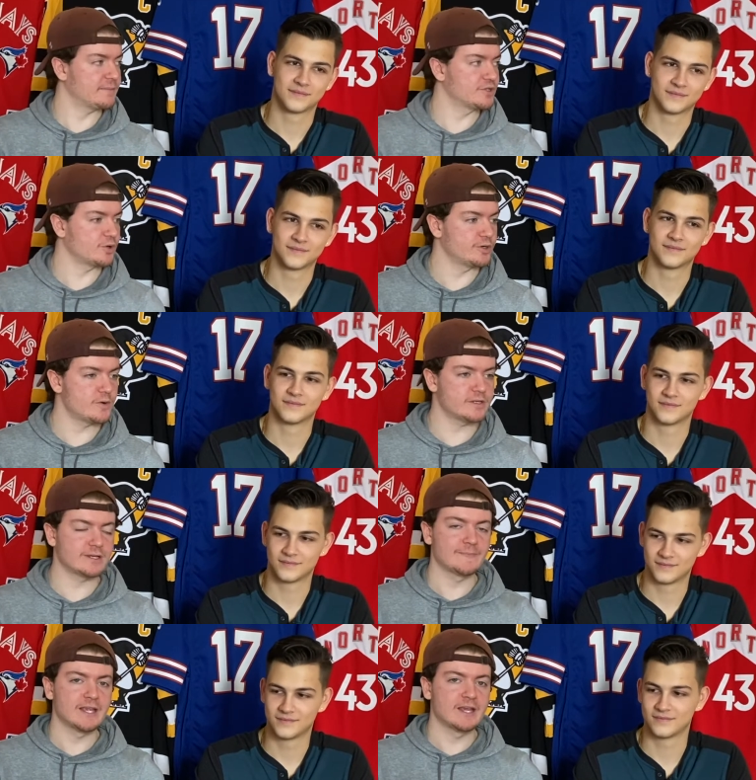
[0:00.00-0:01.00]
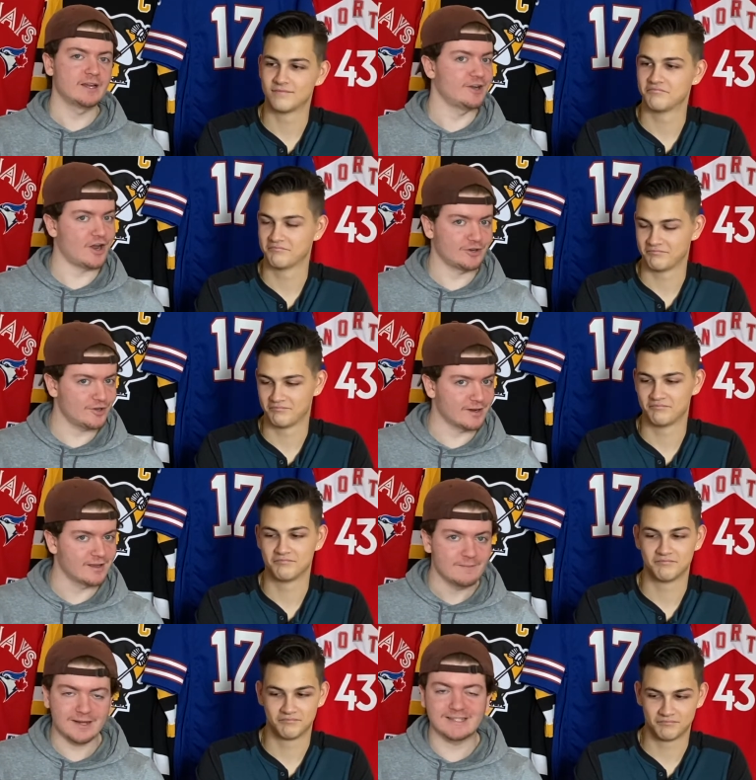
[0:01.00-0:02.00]
Speaker 1: up on short notice. Not
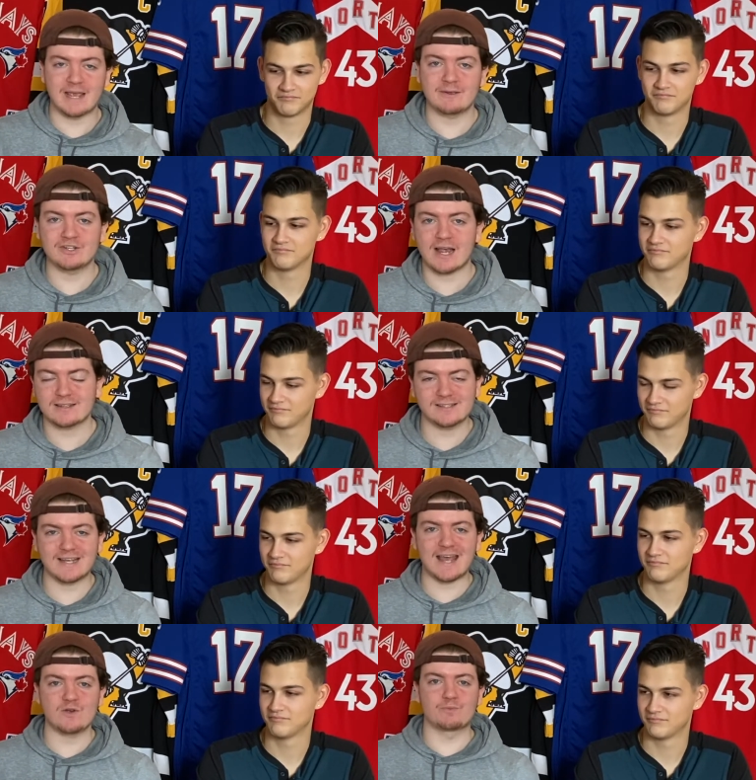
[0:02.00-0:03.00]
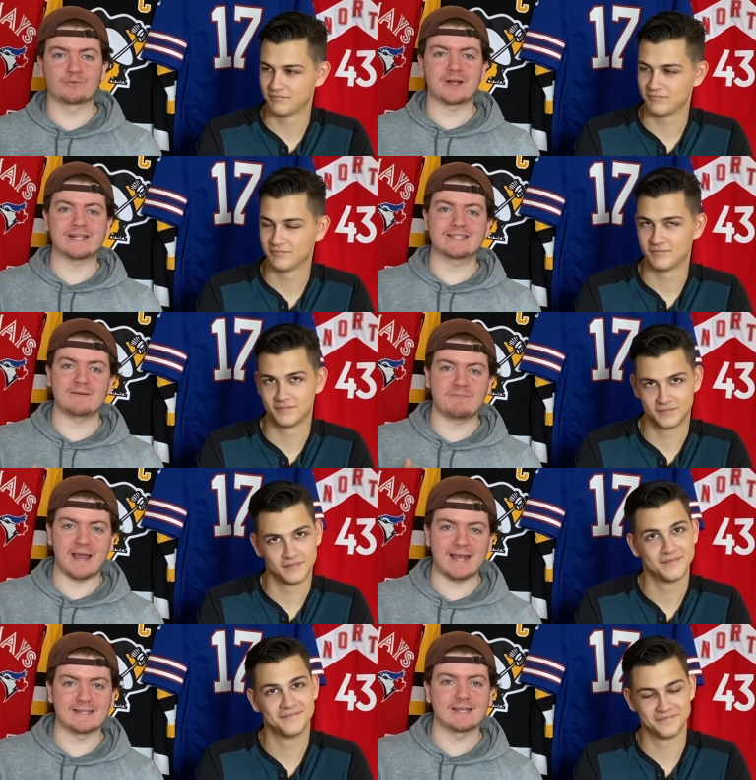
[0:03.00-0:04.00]
good, because Damon Jackson's a guy who brings the
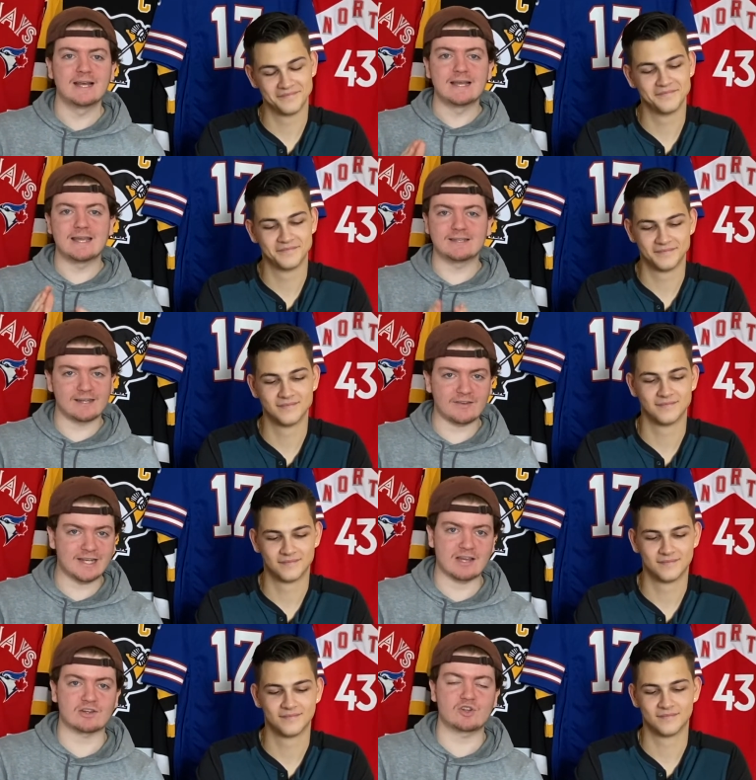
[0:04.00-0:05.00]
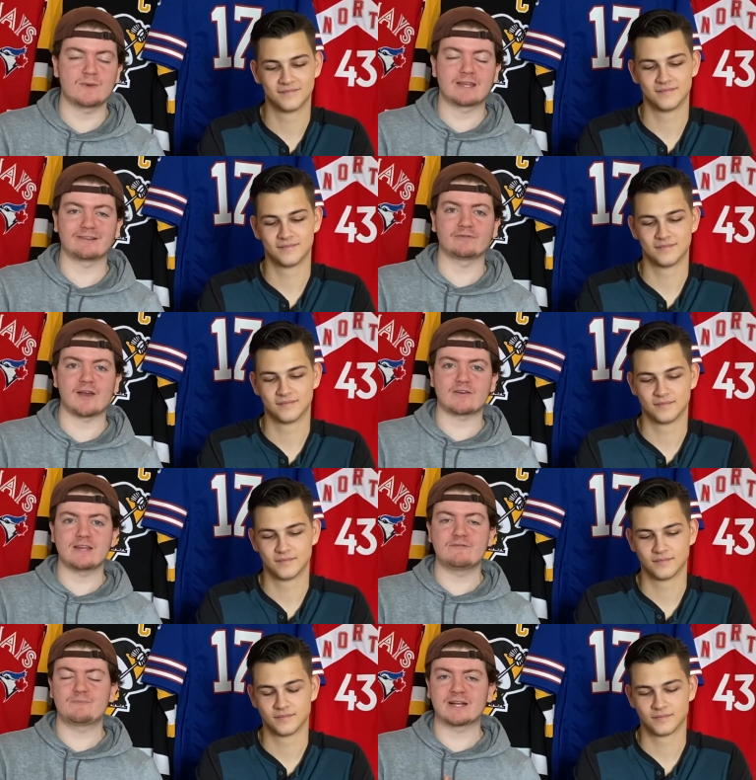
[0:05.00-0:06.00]
pace. He is another killer to be killed fighter.
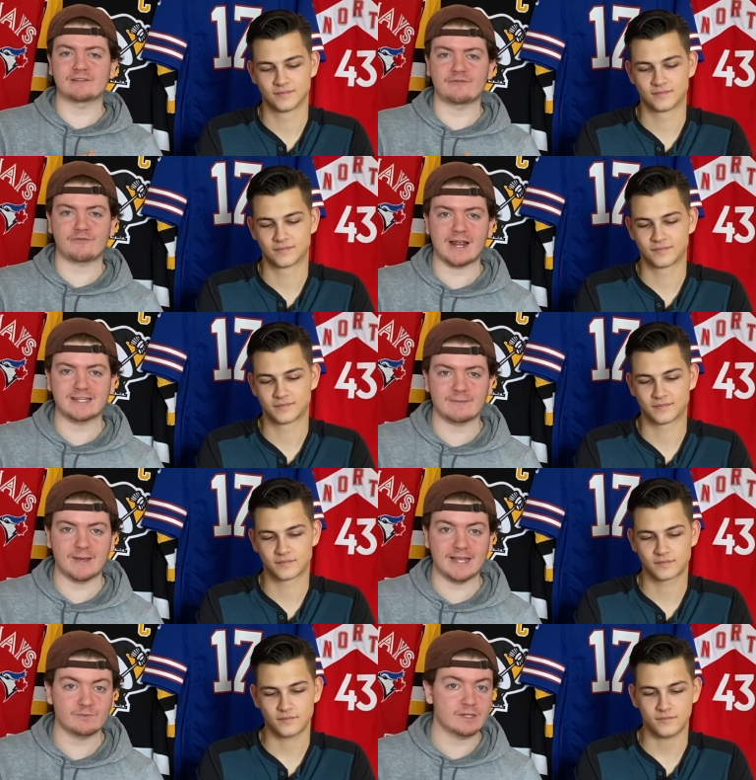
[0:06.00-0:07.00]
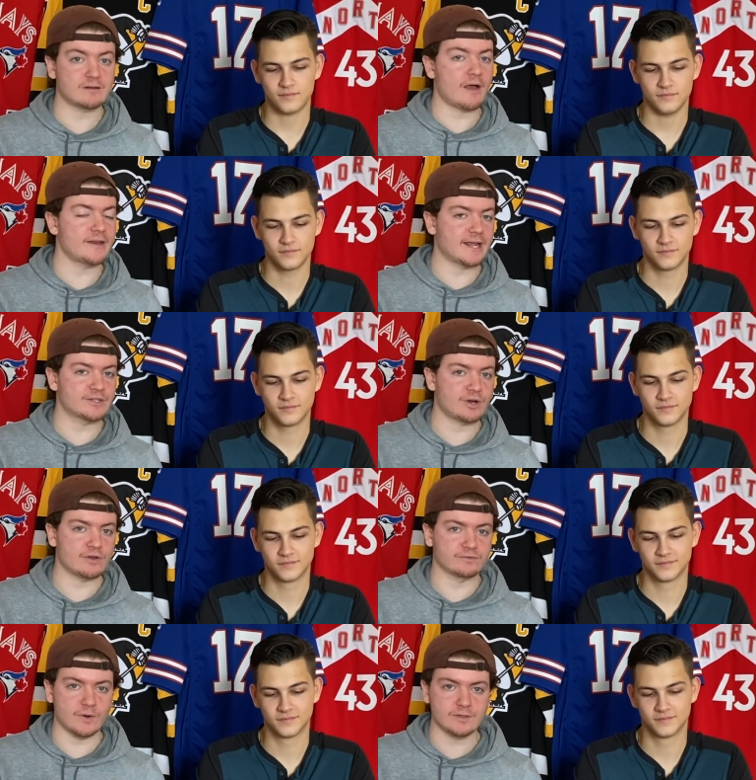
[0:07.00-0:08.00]
He brings a frantic pace, and we saw that against
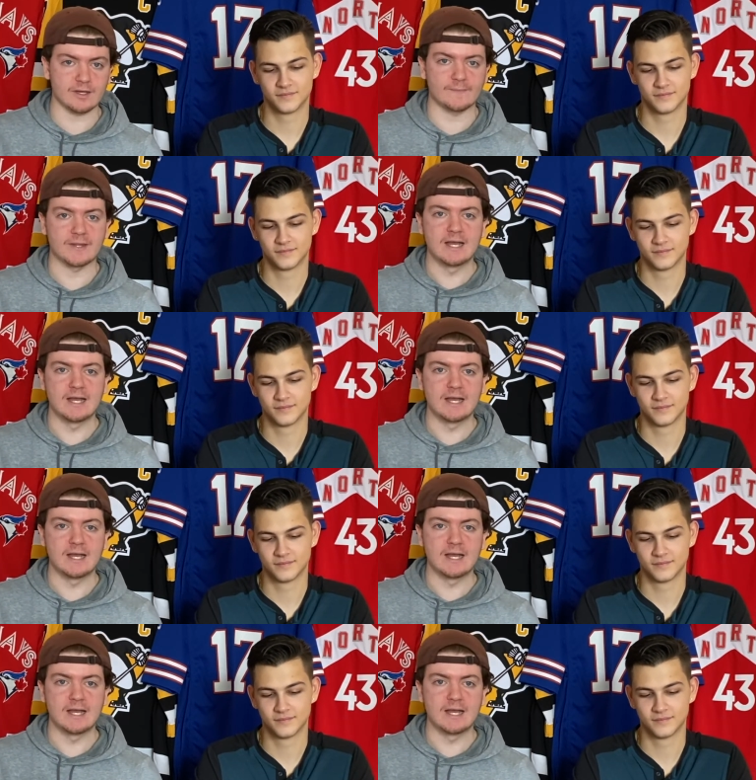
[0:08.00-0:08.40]
Charles Rosa.